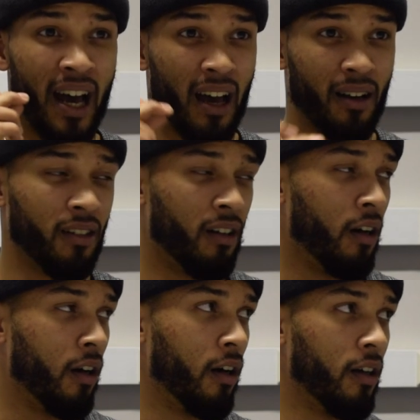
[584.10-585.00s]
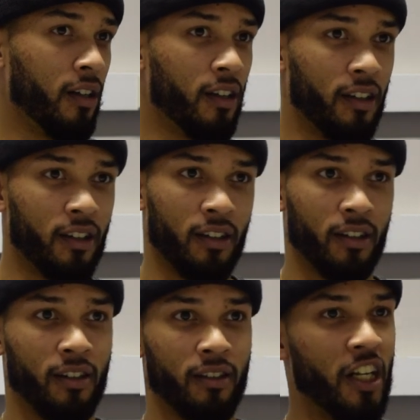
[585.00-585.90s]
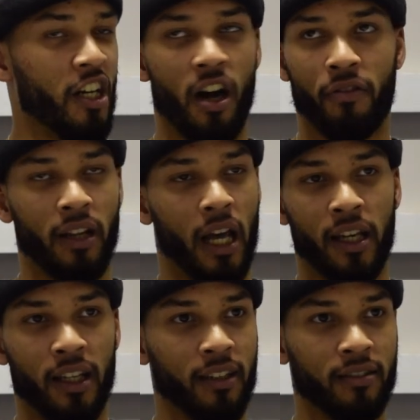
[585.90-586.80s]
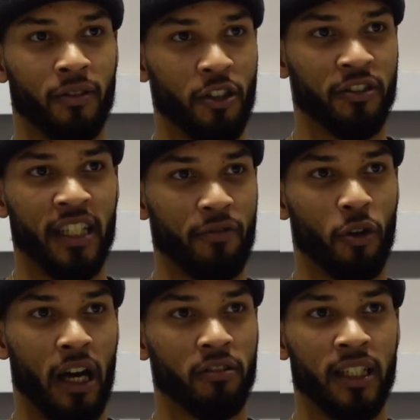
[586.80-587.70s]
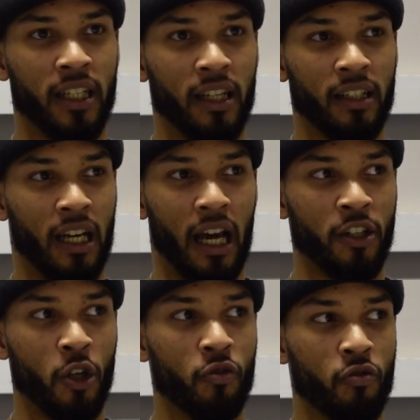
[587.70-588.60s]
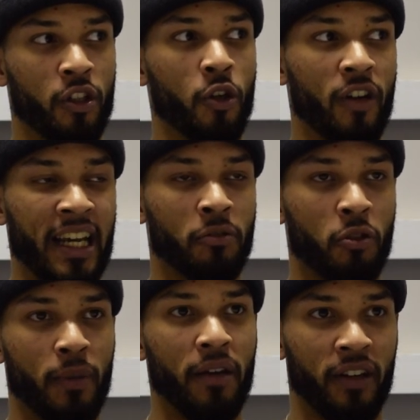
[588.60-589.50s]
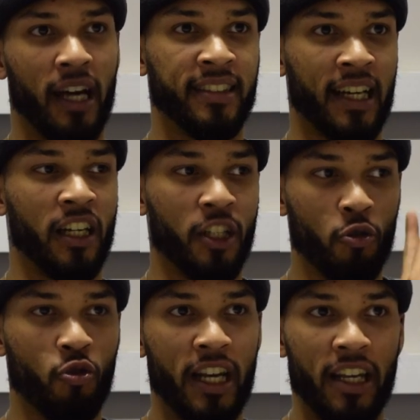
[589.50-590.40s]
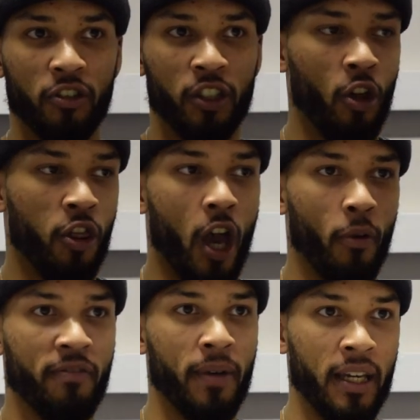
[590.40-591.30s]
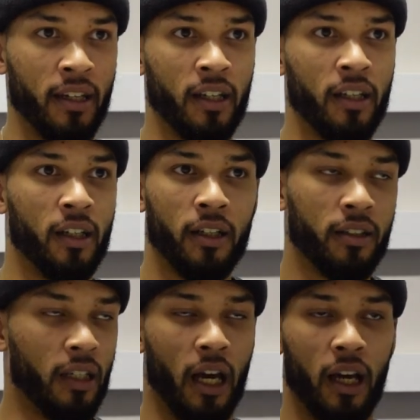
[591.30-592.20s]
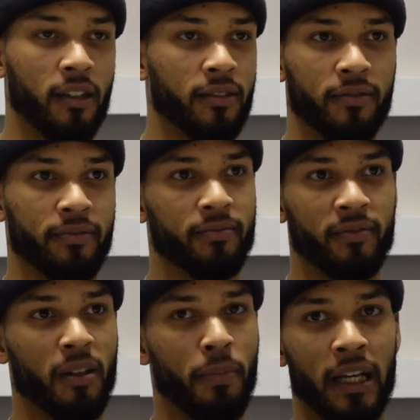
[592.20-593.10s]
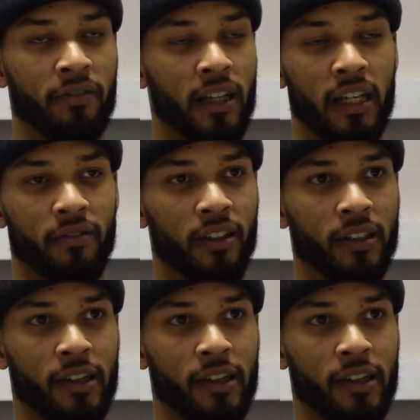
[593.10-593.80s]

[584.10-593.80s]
that, oh, there's nothing like it. When you see everyone else in it, you're like, you've linked with me for that second and you're there with me. Yeah, it's the best feeling ever.